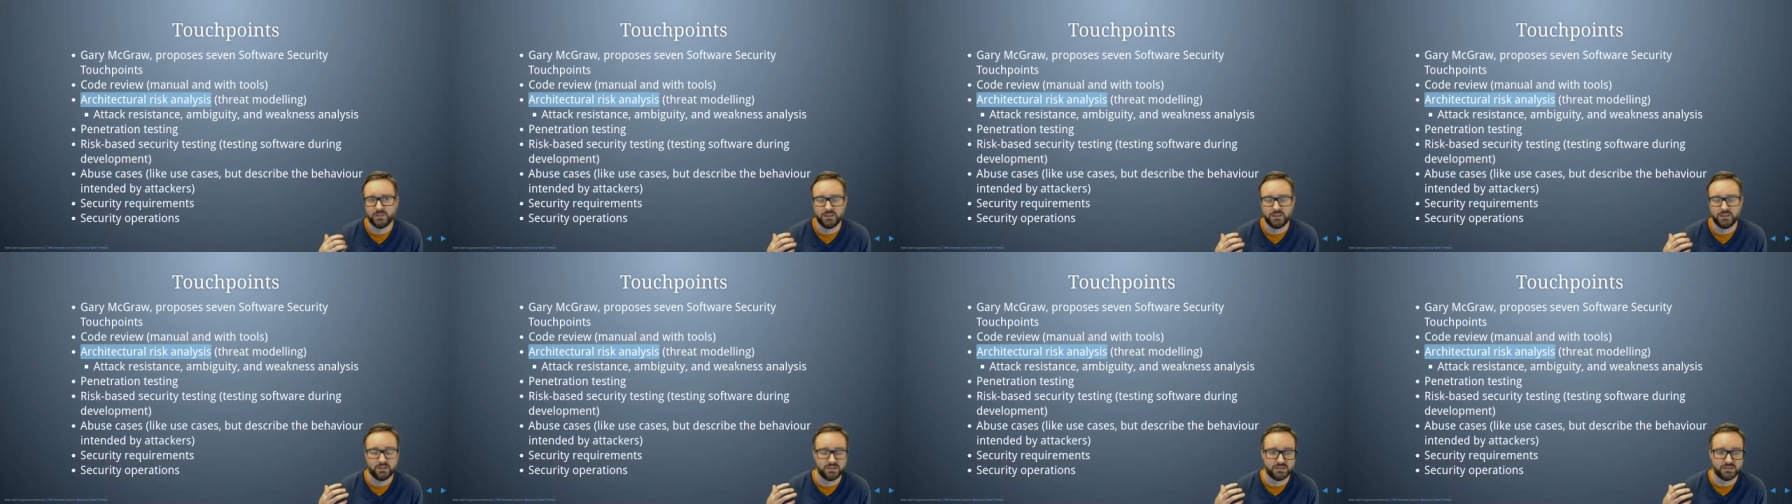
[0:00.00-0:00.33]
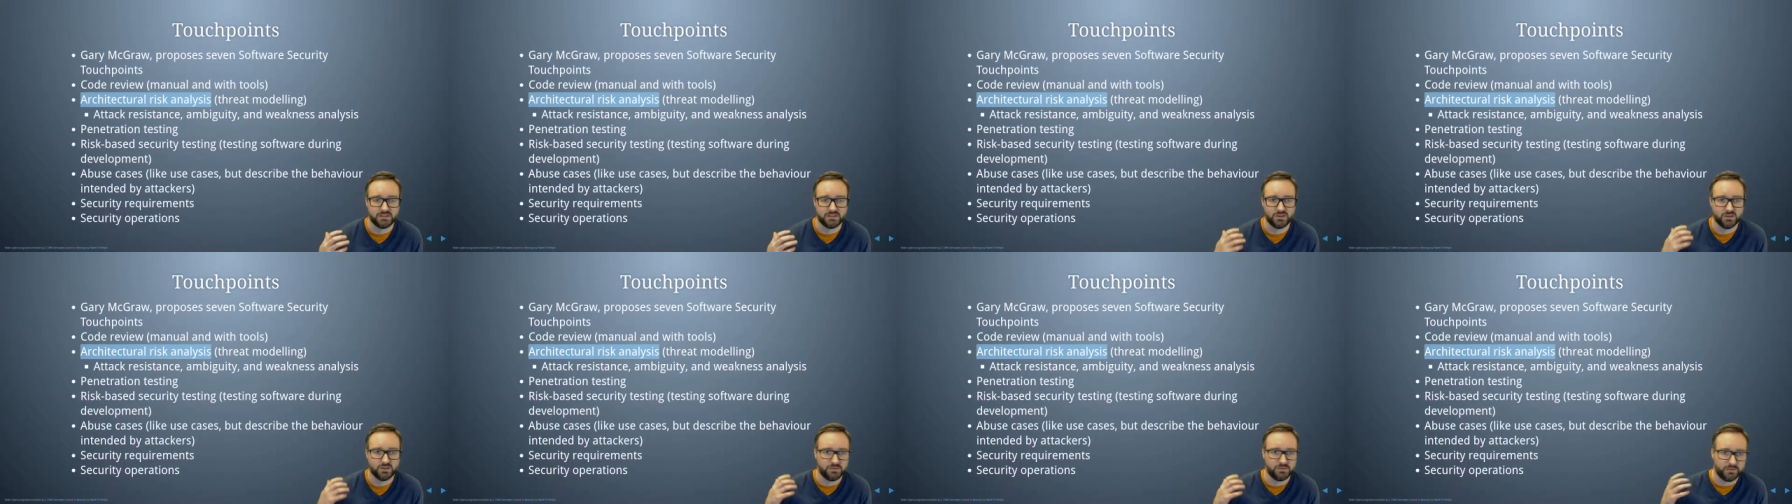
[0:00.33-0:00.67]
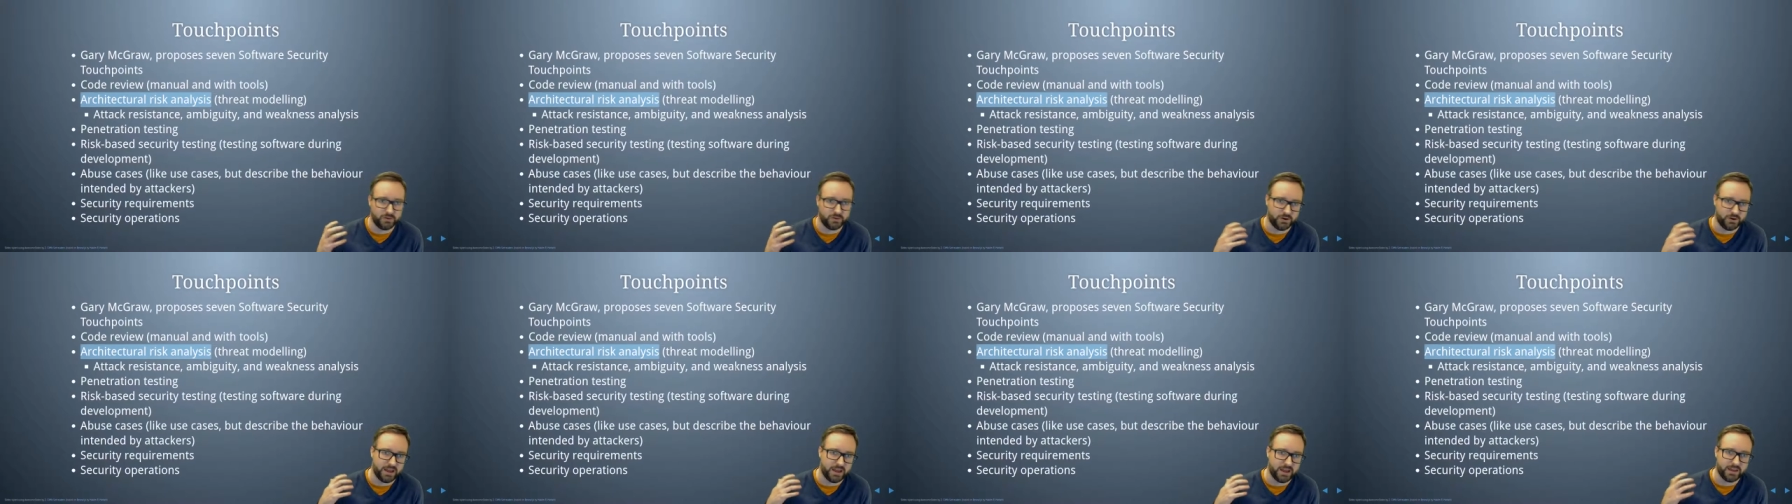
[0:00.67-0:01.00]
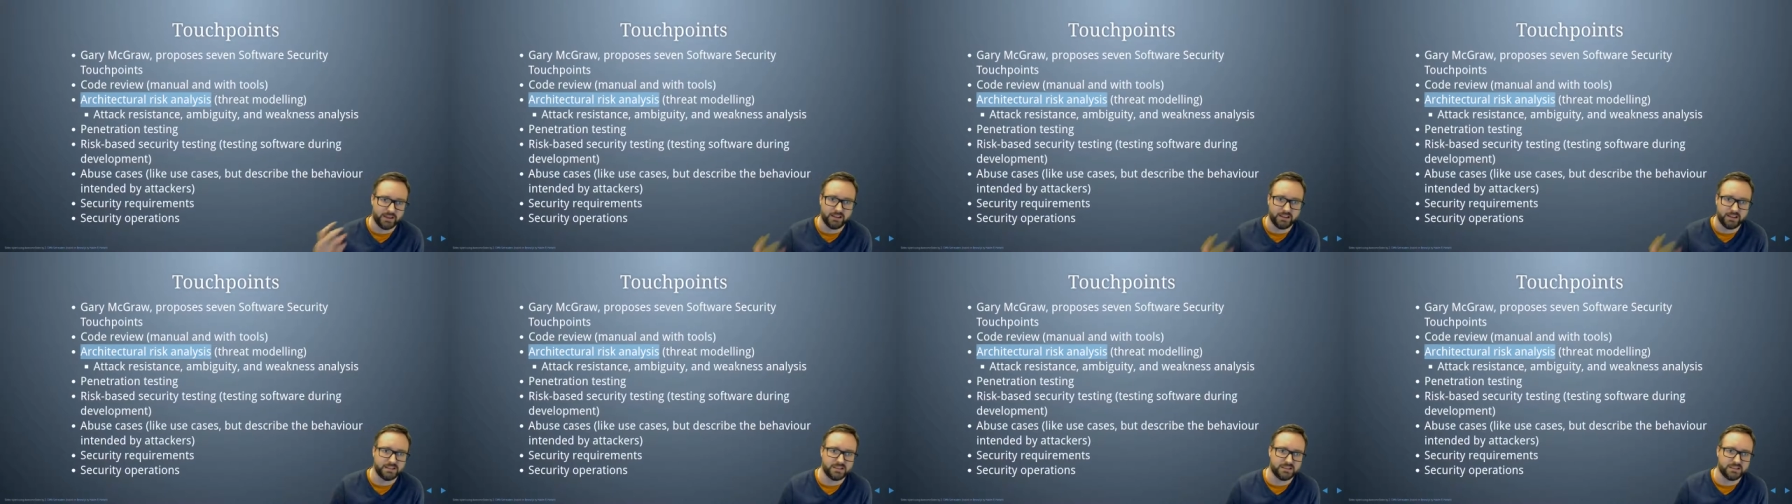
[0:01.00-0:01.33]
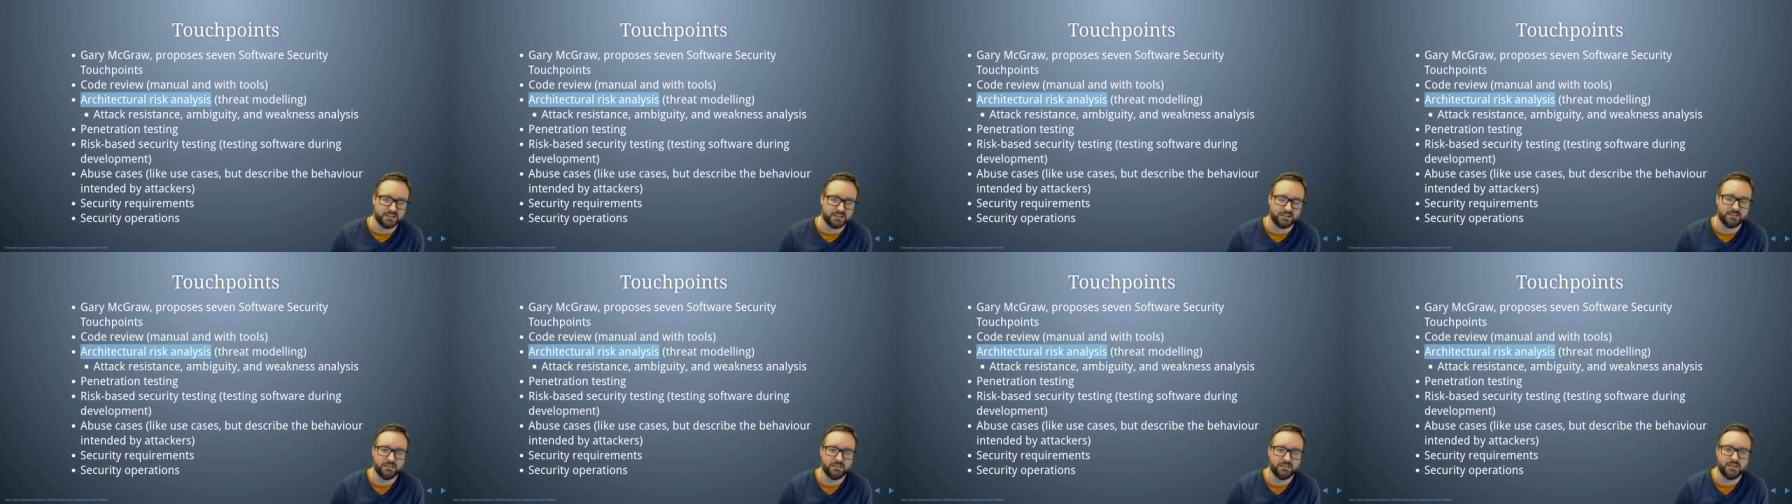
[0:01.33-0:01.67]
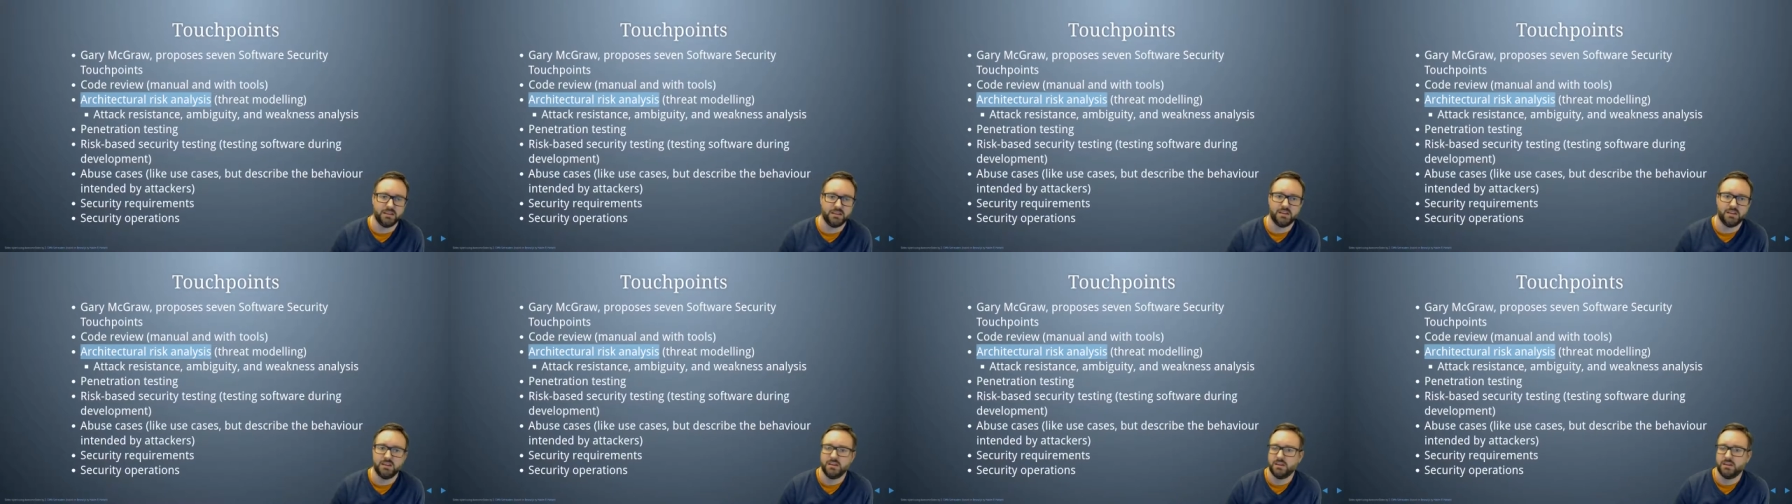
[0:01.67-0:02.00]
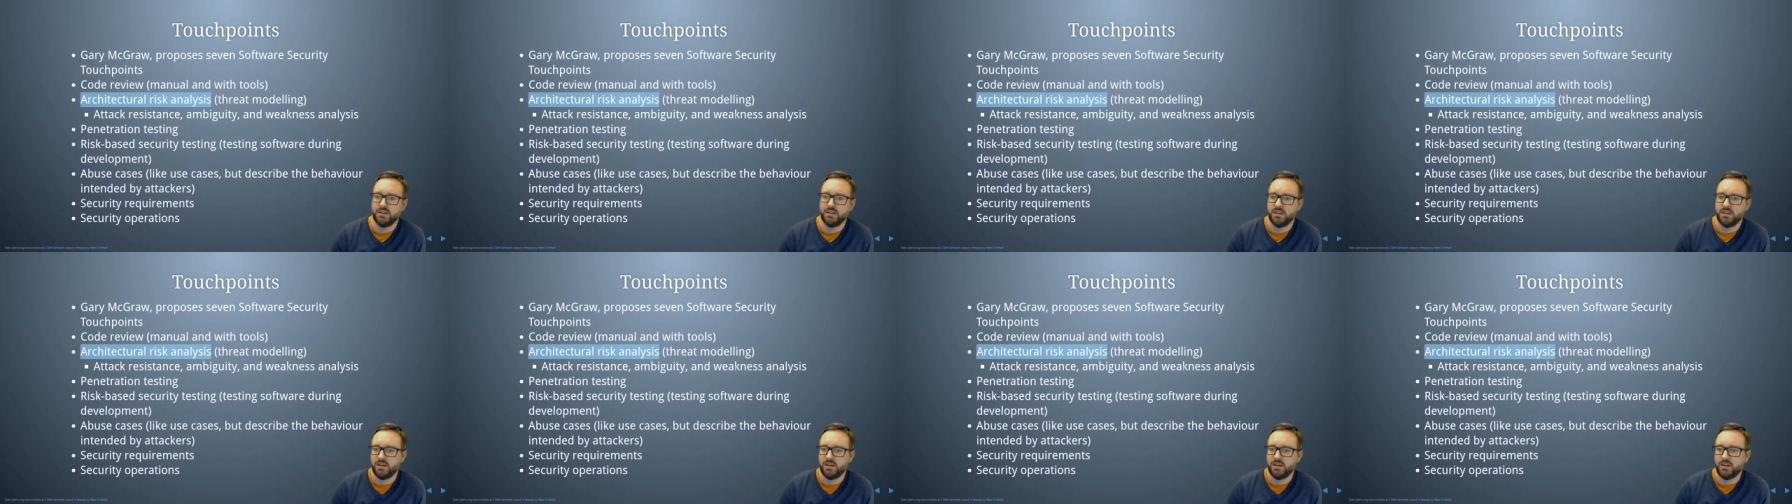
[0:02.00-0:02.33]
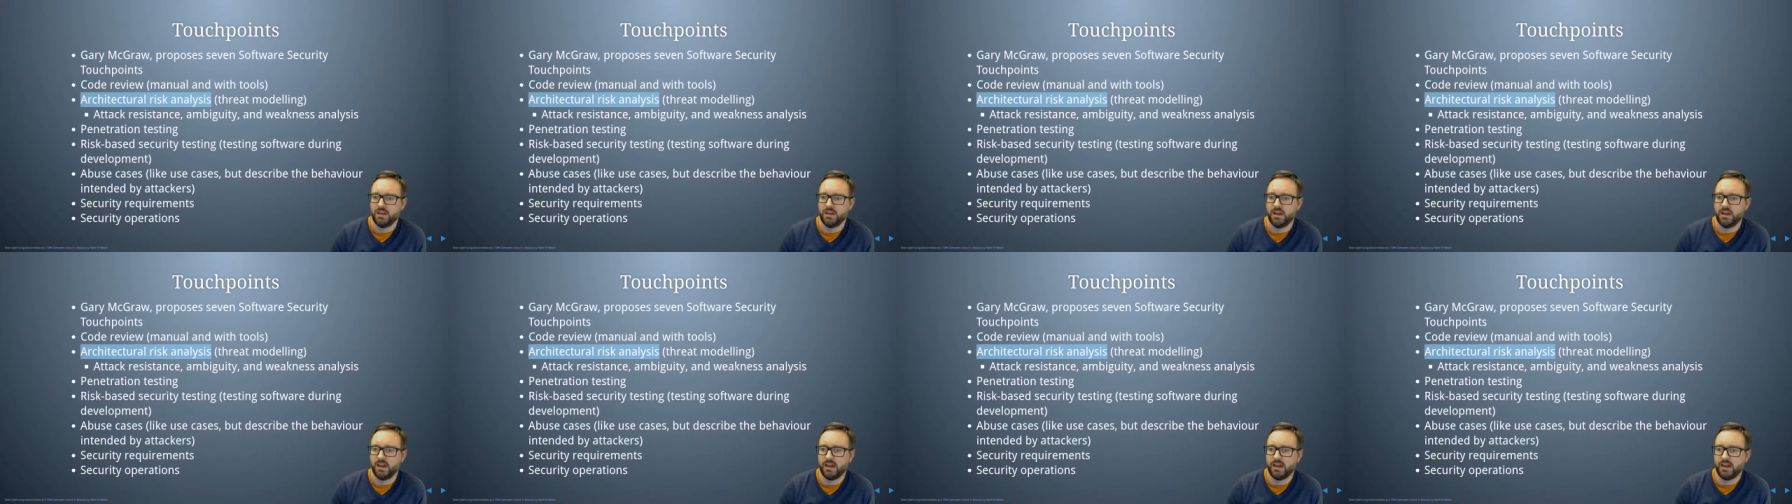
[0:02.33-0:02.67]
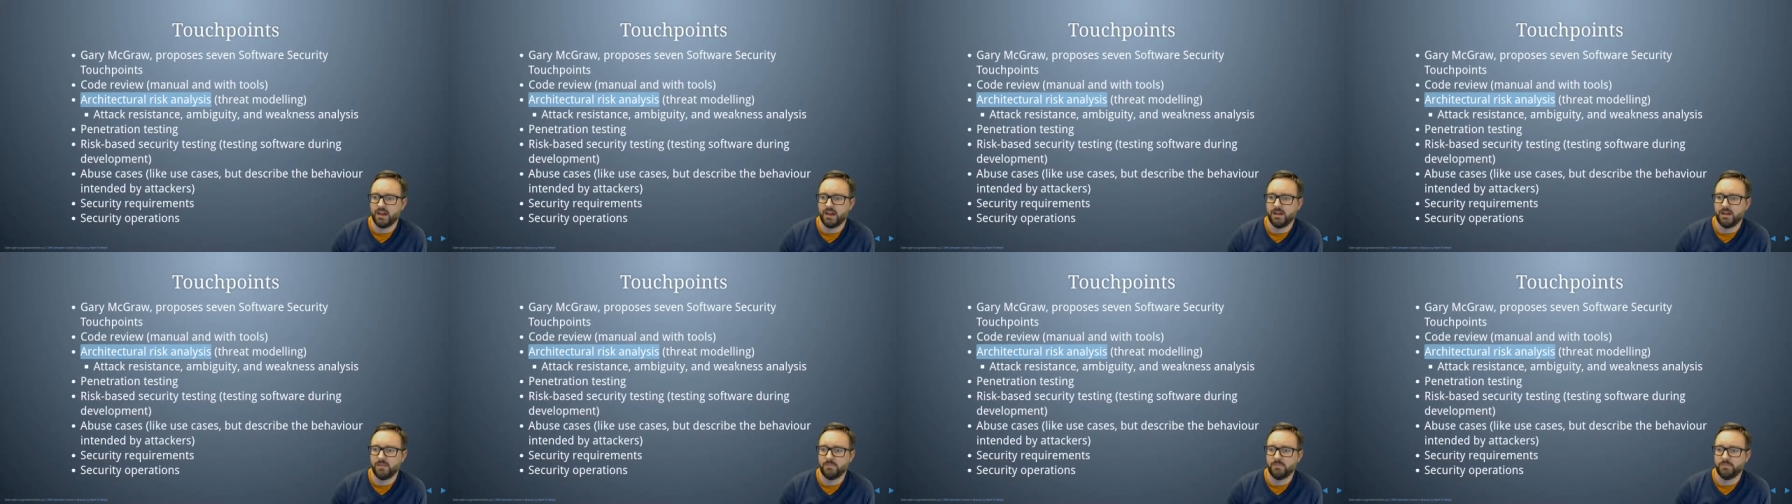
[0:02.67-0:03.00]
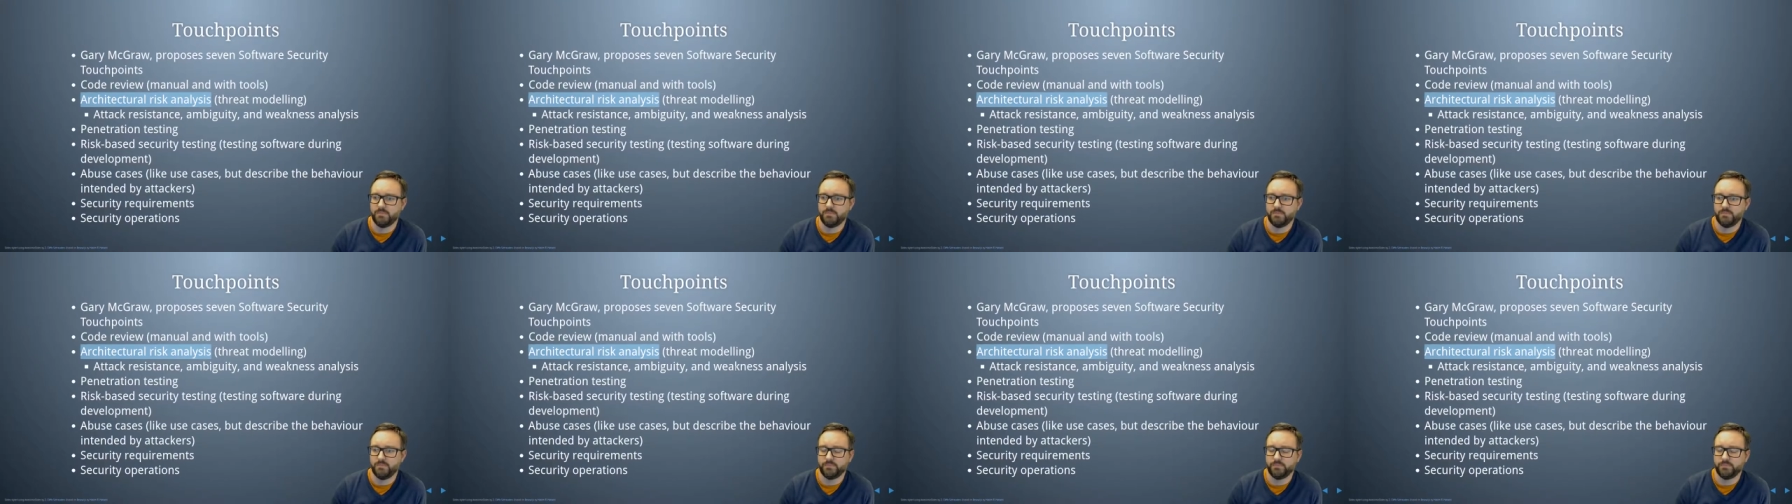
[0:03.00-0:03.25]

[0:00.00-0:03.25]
it's good for analyzing, um,